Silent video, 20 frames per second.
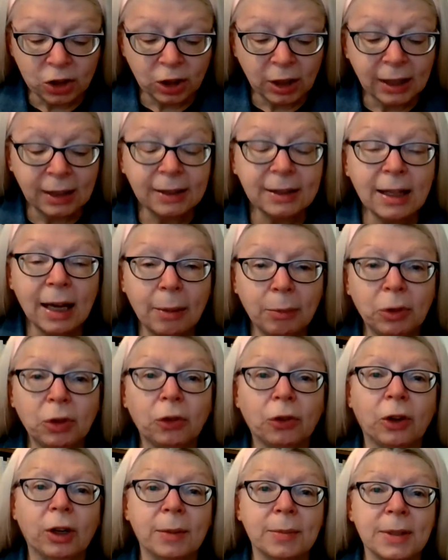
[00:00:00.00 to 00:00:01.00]
contempt
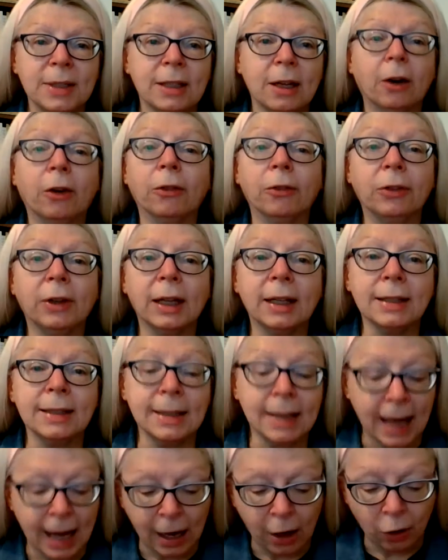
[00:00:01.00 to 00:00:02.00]
for himself as
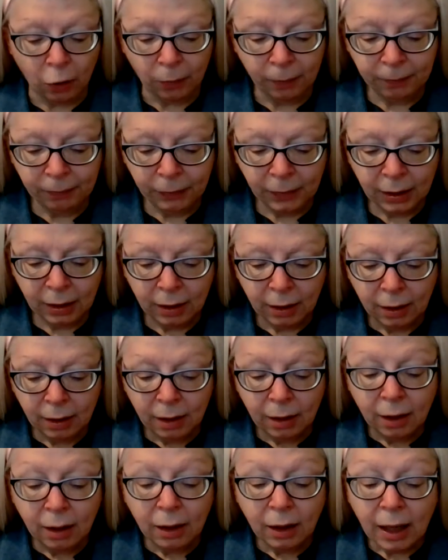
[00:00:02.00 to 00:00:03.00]
now.
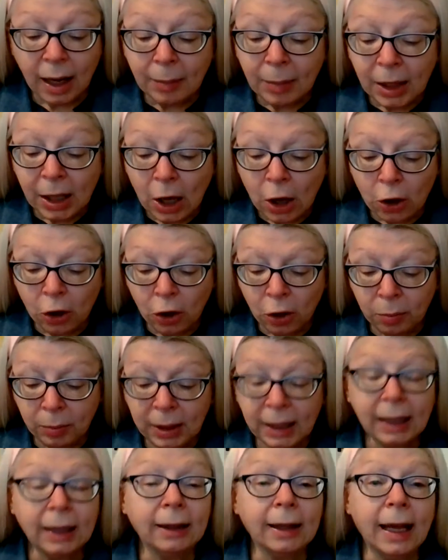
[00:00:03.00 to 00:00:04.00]
Coming home,
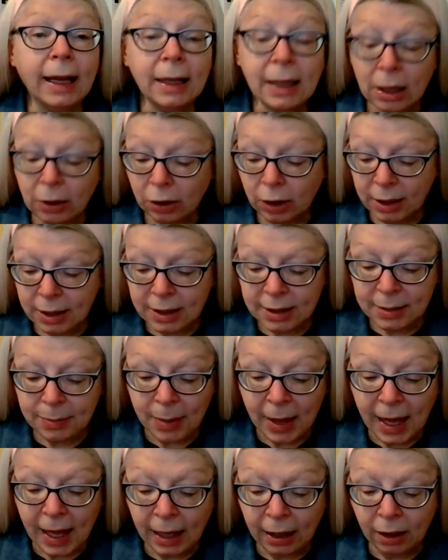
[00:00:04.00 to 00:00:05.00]
he lay down on his
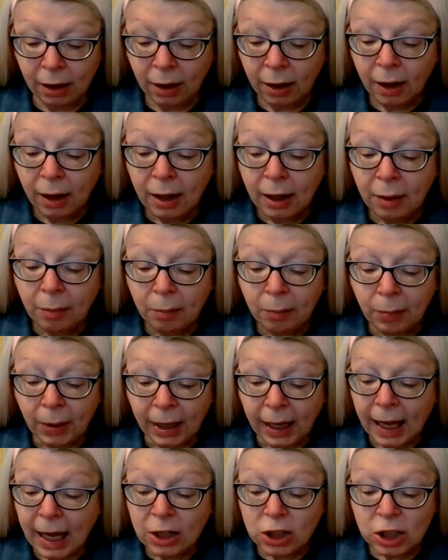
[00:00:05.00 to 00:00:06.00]
bed,
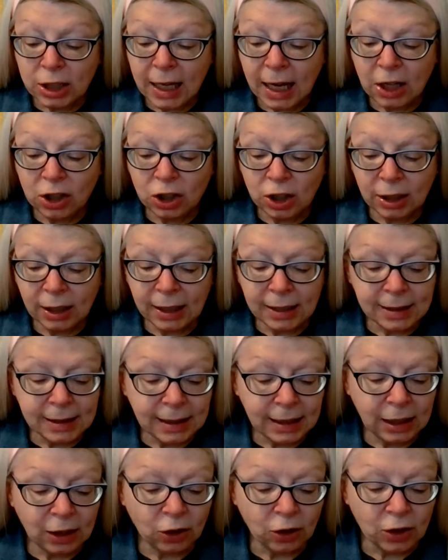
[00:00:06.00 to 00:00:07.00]
but agitation and
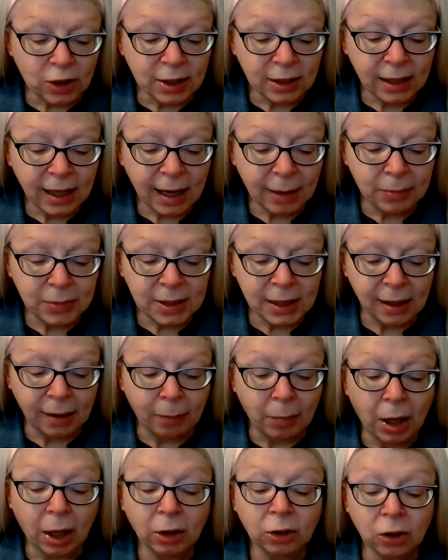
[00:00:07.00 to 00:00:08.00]
tears kept
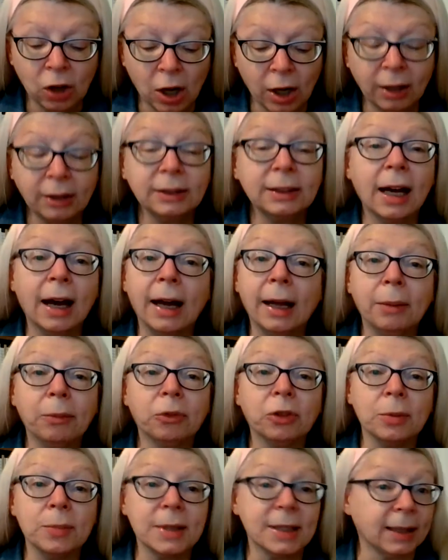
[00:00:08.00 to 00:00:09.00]
him a long time
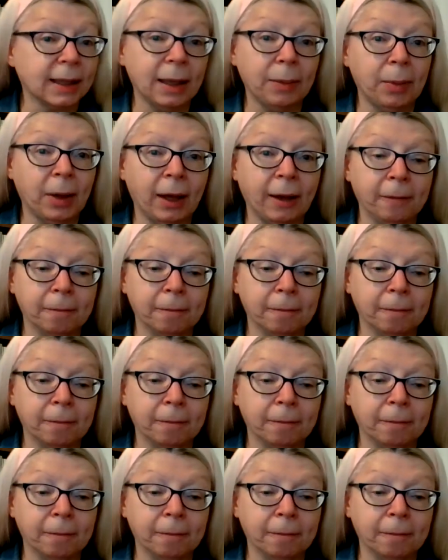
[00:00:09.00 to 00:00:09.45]
from sleeping.